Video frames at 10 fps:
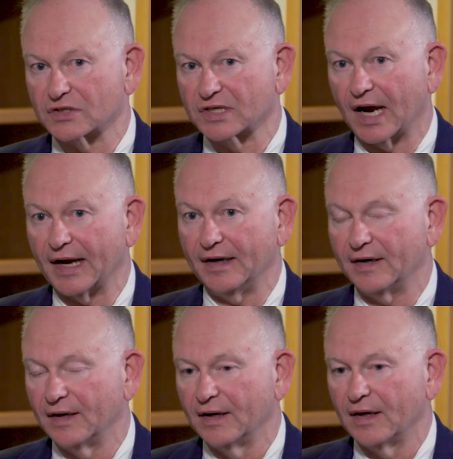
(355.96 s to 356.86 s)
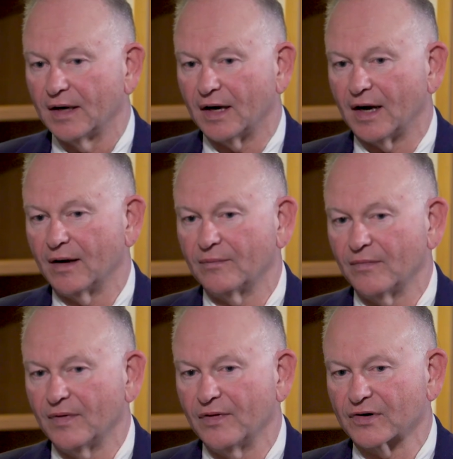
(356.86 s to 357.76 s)
are tight,
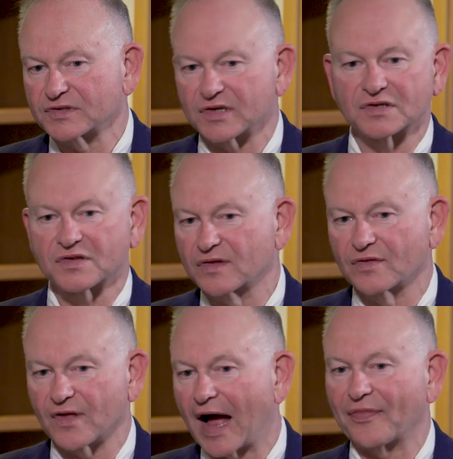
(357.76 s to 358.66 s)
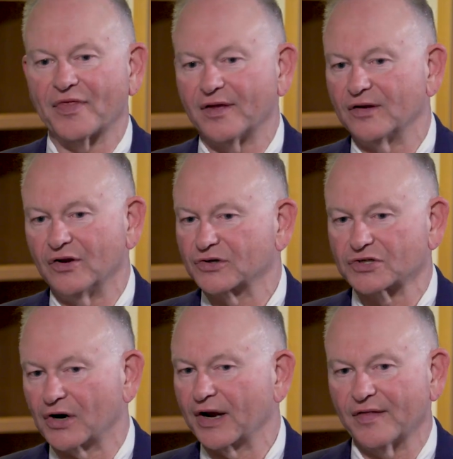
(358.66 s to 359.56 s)
there's this thought that you're
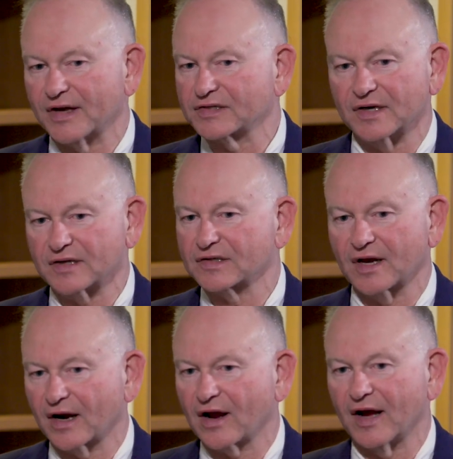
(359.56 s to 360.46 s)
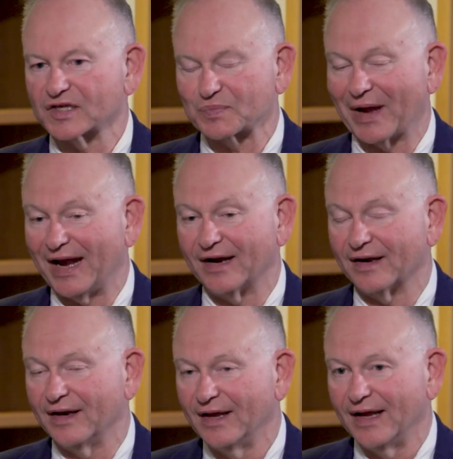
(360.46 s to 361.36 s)
turning this and it's going to cause pain,
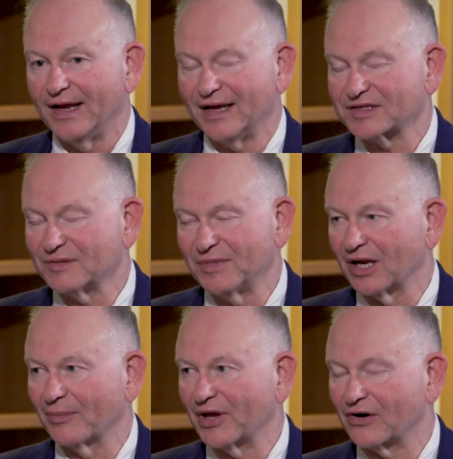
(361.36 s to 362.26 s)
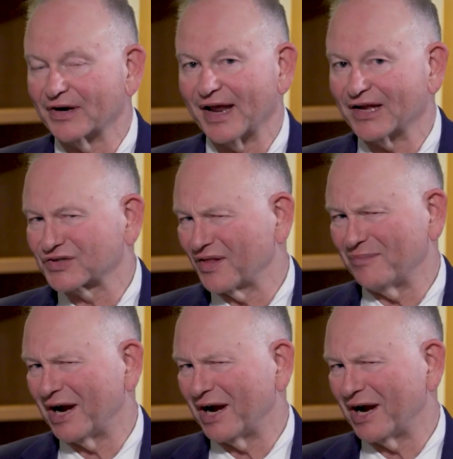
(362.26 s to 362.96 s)
and it's a millimeter a day, so they